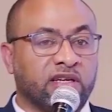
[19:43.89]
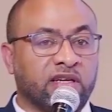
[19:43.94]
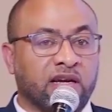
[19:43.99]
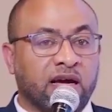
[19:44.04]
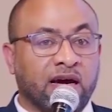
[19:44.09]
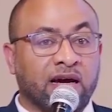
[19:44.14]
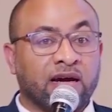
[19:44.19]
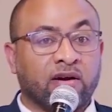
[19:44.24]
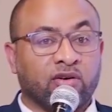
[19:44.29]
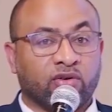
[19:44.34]

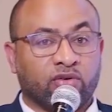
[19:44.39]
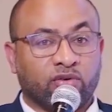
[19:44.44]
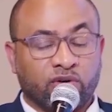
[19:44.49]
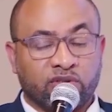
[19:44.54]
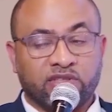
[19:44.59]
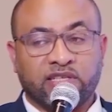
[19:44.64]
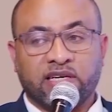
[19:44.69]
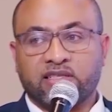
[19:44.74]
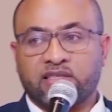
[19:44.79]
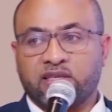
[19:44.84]
in our
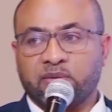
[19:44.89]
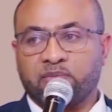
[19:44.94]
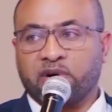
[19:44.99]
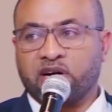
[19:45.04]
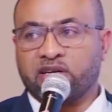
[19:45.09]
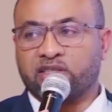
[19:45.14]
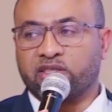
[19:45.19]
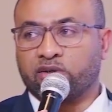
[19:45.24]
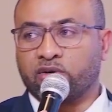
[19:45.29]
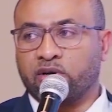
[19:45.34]
context in
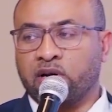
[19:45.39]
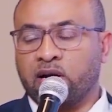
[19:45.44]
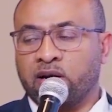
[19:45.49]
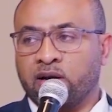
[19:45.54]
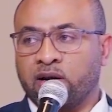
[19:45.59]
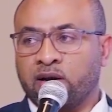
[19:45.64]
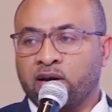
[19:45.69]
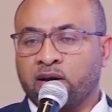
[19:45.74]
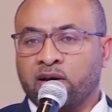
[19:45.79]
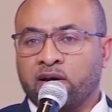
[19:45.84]
particular.
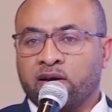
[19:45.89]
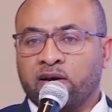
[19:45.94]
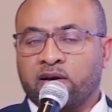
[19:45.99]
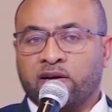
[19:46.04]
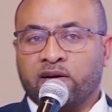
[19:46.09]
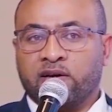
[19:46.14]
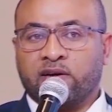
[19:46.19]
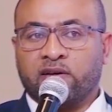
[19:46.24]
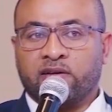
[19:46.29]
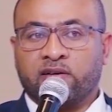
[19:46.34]

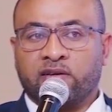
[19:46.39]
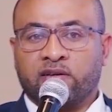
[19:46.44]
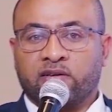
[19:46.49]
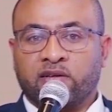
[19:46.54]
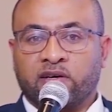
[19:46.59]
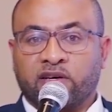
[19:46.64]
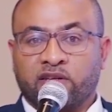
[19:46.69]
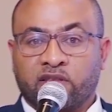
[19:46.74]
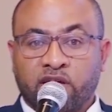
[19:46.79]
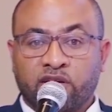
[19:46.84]

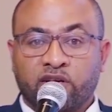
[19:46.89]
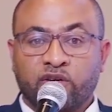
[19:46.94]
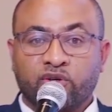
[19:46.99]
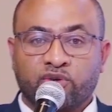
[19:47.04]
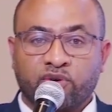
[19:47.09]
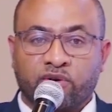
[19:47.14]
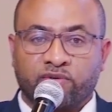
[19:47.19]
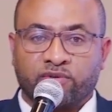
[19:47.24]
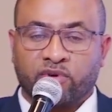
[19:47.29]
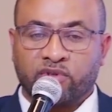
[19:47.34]
The
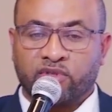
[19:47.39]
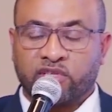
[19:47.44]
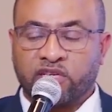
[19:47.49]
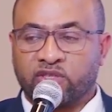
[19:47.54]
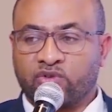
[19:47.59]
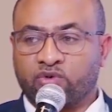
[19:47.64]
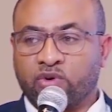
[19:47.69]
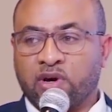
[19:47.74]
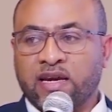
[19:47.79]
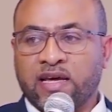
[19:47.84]
issue of
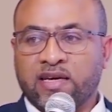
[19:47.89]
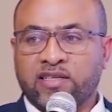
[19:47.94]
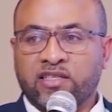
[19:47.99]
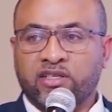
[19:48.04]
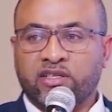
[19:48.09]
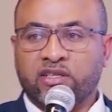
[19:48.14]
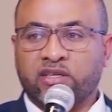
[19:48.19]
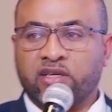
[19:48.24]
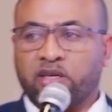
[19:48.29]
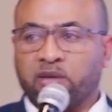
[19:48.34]

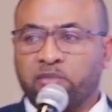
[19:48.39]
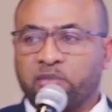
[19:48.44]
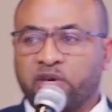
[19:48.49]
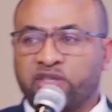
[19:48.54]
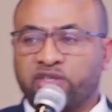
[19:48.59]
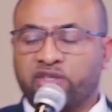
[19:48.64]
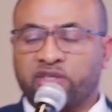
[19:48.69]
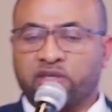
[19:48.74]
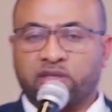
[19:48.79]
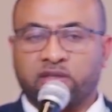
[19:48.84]
contextualization he
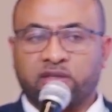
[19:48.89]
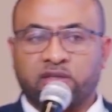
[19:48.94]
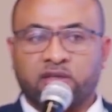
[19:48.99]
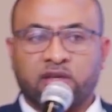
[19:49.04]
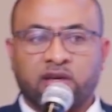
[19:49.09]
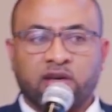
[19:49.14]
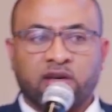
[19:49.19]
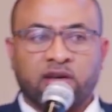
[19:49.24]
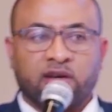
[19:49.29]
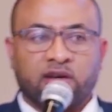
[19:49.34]

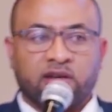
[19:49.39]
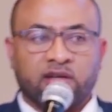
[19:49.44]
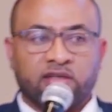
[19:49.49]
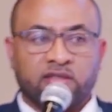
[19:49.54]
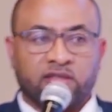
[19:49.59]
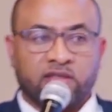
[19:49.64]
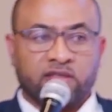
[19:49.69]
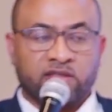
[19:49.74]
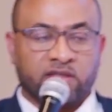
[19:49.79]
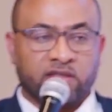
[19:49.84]
mentioned
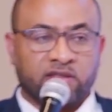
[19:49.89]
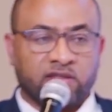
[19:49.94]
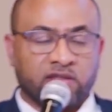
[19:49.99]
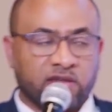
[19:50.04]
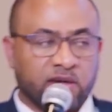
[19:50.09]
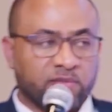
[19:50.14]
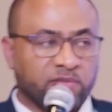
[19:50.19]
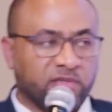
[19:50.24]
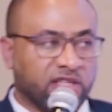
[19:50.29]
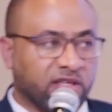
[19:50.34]
is
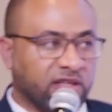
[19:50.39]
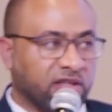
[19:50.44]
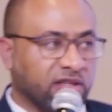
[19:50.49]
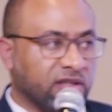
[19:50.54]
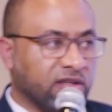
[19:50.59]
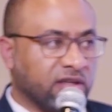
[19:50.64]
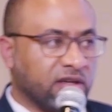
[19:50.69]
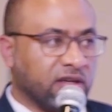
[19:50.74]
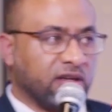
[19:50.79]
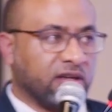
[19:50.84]

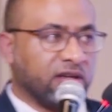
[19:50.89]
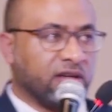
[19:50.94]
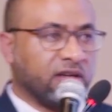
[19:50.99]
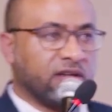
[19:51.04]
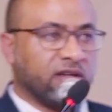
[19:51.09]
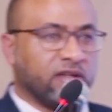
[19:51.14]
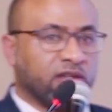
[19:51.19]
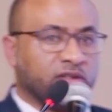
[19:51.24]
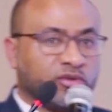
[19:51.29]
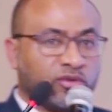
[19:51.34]
something
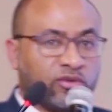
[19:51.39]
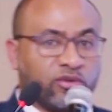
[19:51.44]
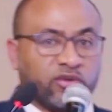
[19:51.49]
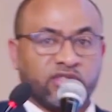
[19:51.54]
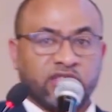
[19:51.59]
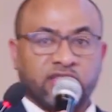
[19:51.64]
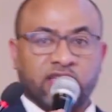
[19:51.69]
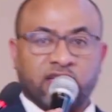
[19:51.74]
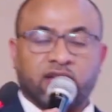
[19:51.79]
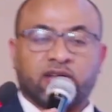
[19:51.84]
to
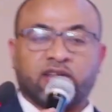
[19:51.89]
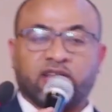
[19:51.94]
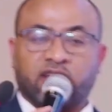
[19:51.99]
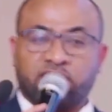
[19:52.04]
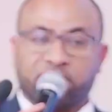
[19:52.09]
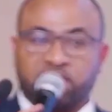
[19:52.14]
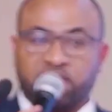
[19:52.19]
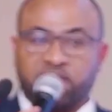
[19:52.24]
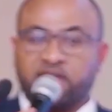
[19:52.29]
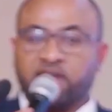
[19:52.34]
consider
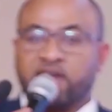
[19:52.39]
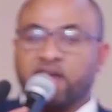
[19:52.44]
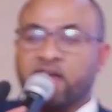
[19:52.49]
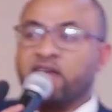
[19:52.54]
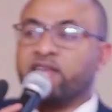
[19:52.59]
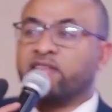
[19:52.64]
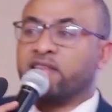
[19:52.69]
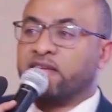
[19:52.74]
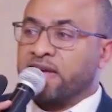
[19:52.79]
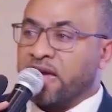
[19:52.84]
given
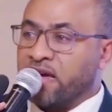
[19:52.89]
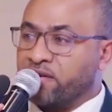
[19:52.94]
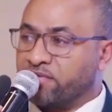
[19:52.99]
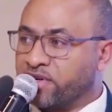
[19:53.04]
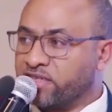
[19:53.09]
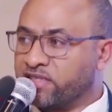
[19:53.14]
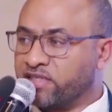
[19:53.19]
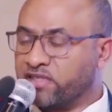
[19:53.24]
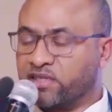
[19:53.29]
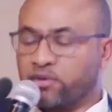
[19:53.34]
the
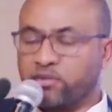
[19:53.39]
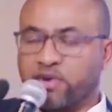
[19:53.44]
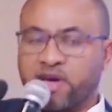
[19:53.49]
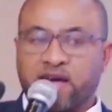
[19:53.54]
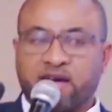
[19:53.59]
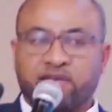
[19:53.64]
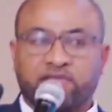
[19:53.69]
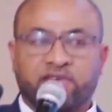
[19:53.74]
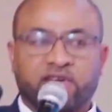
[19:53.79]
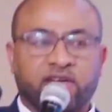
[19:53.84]
diversity
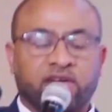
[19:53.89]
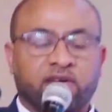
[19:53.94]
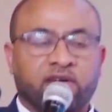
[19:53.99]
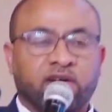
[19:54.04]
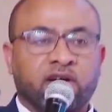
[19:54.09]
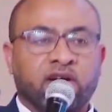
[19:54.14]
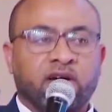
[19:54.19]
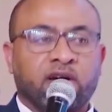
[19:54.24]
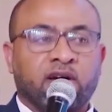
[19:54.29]
we have here.